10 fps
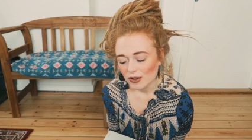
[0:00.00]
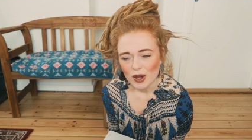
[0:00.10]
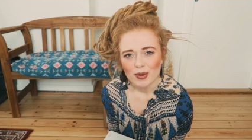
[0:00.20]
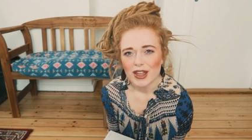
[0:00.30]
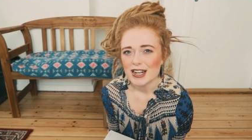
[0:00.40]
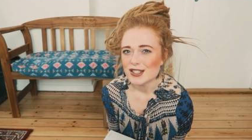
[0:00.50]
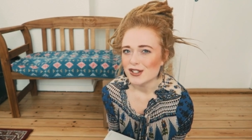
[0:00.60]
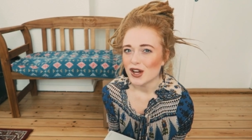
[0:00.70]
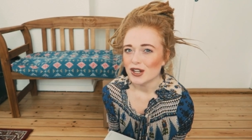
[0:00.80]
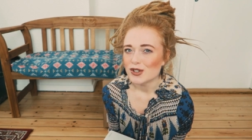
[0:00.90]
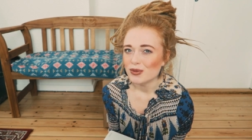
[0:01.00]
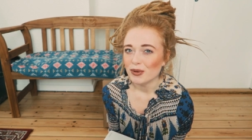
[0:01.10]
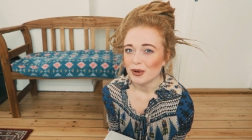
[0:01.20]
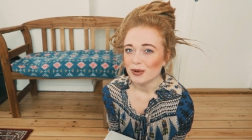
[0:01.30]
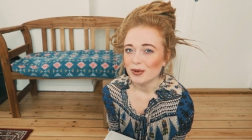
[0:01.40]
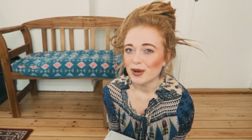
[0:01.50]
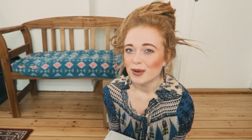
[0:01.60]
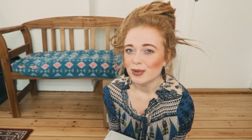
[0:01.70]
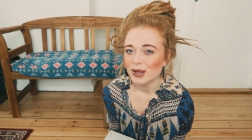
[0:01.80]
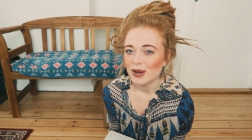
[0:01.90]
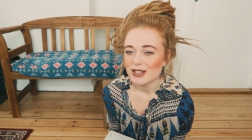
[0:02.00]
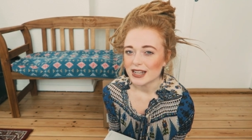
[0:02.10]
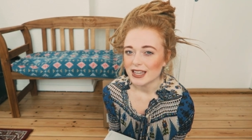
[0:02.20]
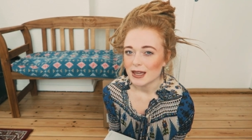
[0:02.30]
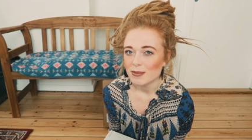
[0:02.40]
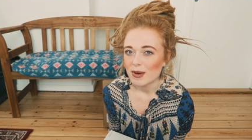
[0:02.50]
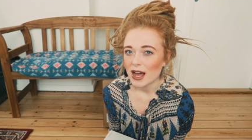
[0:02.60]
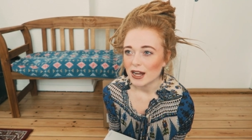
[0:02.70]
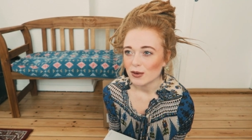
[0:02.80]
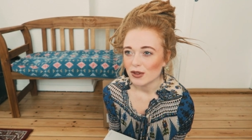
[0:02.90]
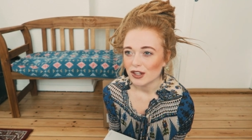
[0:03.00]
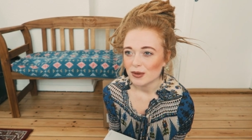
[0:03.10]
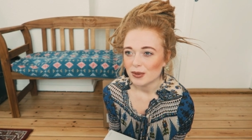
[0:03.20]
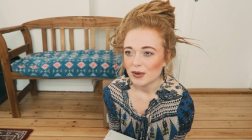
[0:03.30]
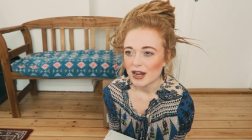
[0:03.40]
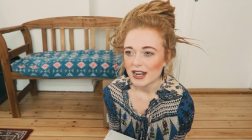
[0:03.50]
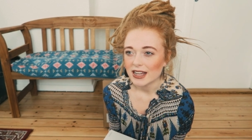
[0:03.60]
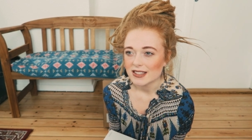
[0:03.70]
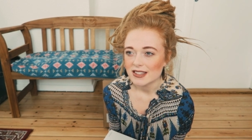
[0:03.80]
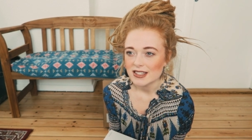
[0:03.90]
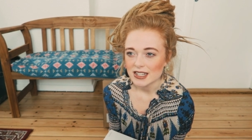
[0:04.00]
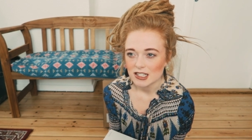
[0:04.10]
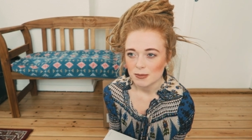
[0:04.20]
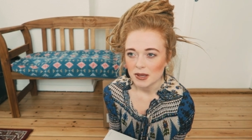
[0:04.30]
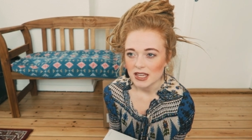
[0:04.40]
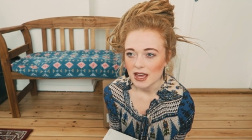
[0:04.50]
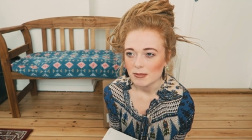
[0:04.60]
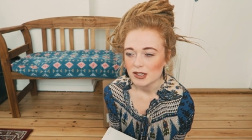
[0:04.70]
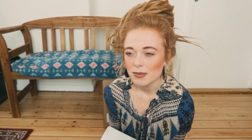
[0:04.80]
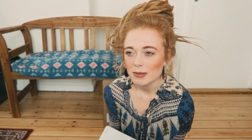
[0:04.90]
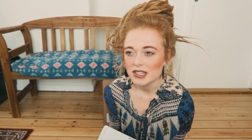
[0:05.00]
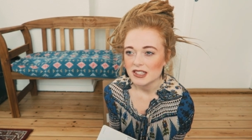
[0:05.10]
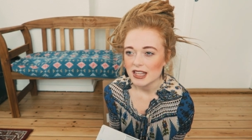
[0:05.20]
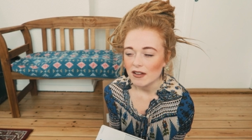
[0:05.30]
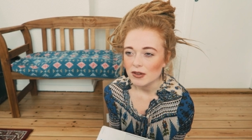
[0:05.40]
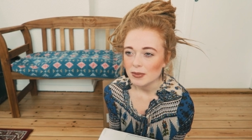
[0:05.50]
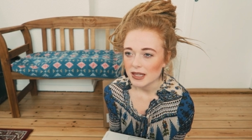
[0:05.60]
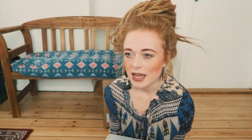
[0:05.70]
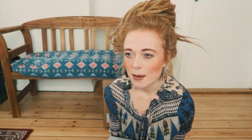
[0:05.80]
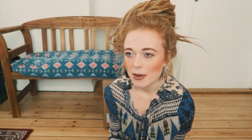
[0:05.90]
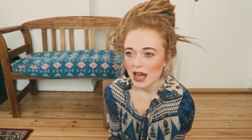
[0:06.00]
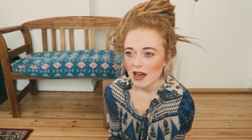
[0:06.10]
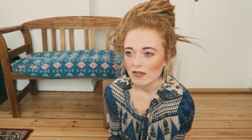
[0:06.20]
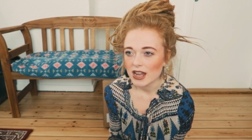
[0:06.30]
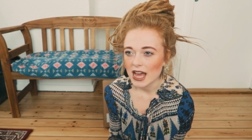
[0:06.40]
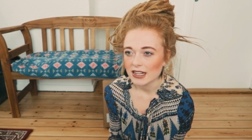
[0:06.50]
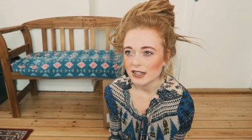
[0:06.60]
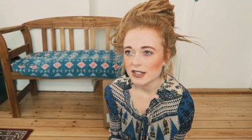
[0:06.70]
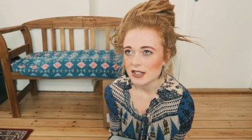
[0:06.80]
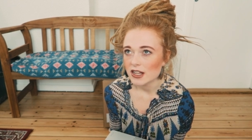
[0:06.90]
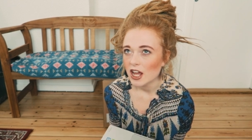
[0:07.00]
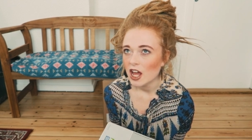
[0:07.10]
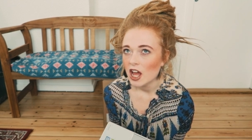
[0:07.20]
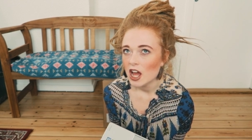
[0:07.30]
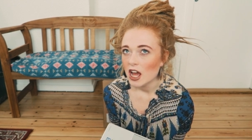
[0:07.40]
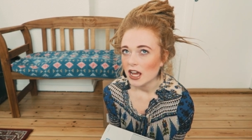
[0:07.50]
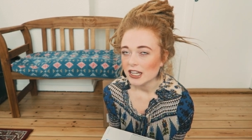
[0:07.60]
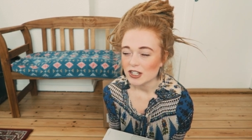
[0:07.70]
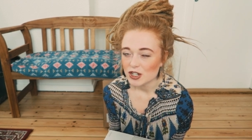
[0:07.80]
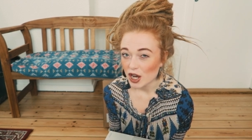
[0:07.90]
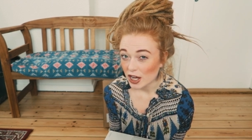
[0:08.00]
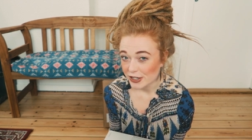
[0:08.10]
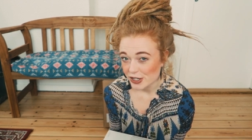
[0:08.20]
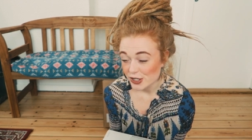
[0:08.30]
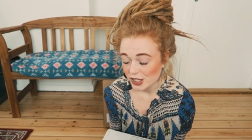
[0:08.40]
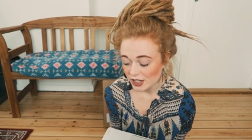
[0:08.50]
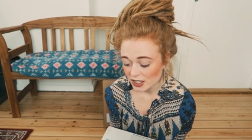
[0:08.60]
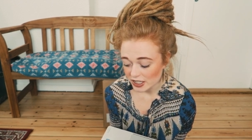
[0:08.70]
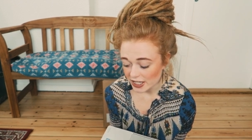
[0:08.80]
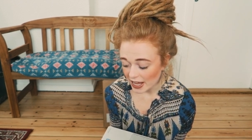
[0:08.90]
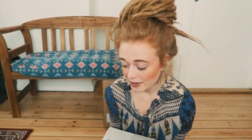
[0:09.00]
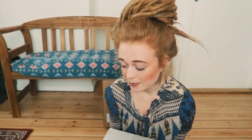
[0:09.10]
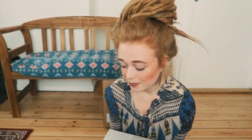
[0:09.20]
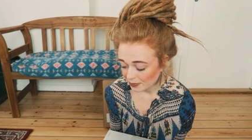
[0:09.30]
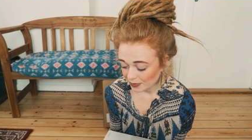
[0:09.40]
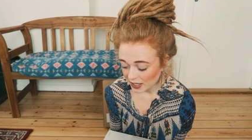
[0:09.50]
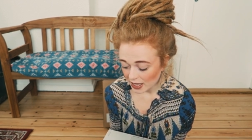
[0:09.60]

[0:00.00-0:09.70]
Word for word: No, that's not true because I came back with the computer at like 6 p.m. So maybe 7 p.m. I haven't had it in charge since then.